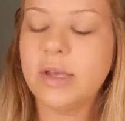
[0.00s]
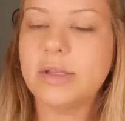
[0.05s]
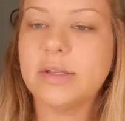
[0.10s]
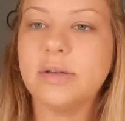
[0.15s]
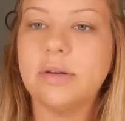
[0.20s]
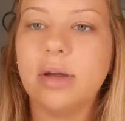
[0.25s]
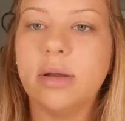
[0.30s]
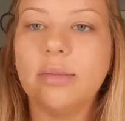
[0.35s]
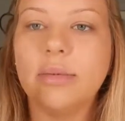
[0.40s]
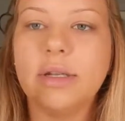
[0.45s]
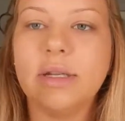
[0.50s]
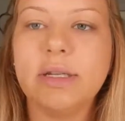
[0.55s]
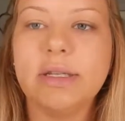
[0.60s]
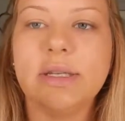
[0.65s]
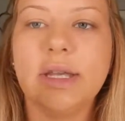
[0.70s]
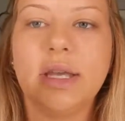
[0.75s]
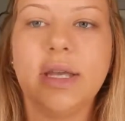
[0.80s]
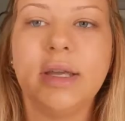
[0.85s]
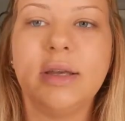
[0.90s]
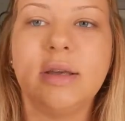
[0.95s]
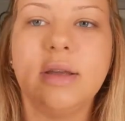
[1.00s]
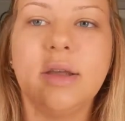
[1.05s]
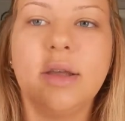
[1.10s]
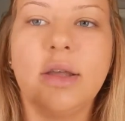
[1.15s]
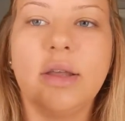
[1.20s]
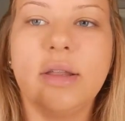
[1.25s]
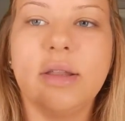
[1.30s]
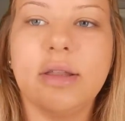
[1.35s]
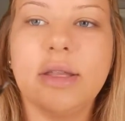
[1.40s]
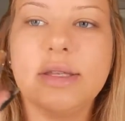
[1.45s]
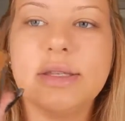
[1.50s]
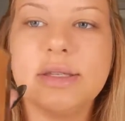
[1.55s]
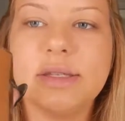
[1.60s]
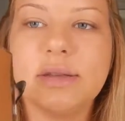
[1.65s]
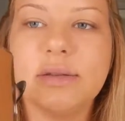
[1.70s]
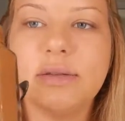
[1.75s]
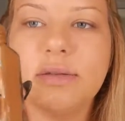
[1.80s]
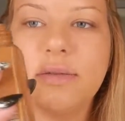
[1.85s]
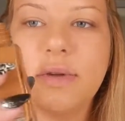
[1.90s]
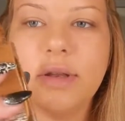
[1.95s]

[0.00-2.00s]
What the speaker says: So I'm gonna take this